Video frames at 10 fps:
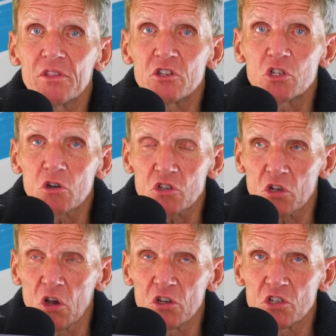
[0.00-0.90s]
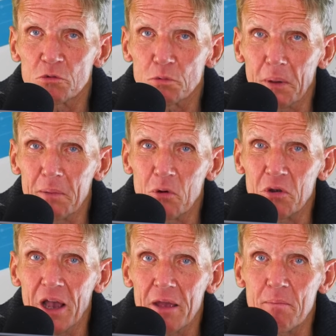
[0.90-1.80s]
The toxicologist people
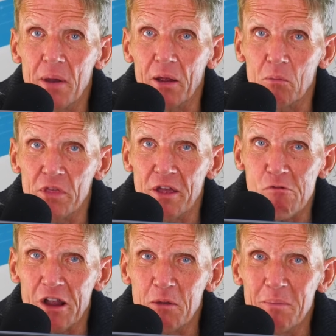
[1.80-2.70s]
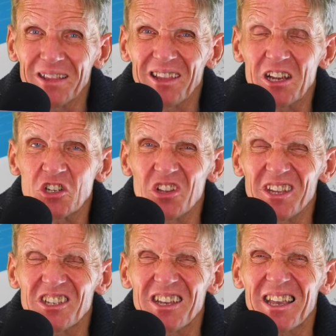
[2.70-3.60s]
came back with their recommendation.
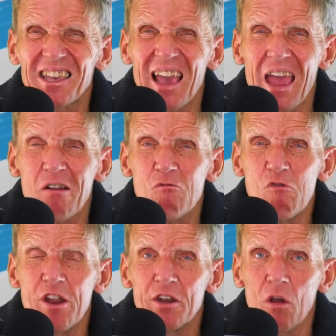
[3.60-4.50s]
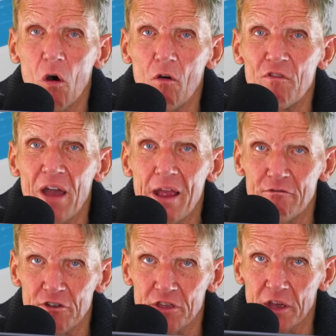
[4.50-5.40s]
They said, get rid of
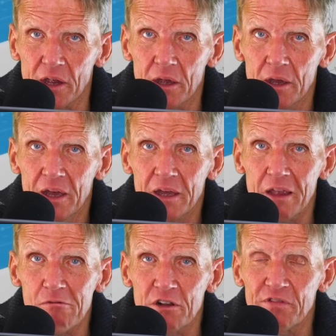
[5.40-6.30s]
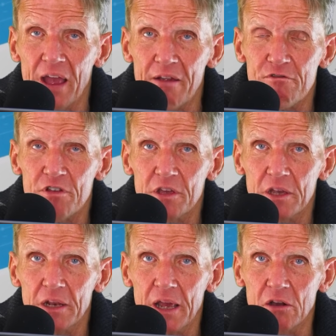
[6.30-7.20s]
everything. Get rid of everything
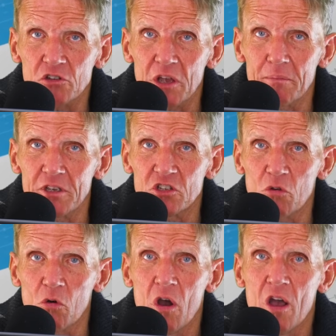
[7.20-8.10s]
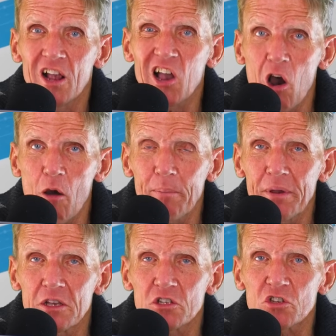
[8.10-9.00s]
in the house. That means your
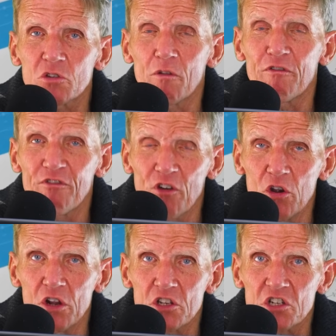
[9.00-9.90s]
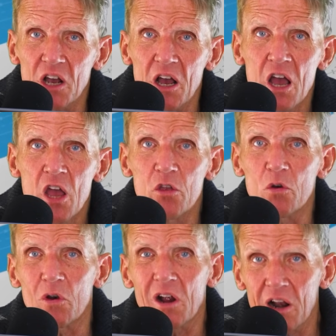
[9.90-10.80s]
carpets, your furniture,
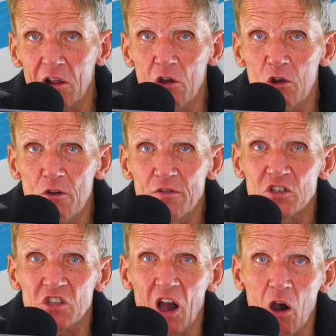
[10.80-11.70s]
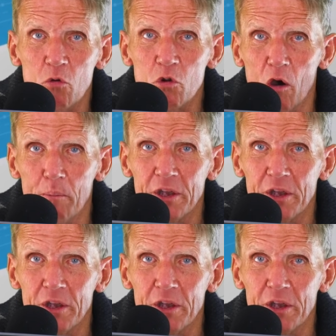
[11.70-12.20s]
your clothes, the whole lot.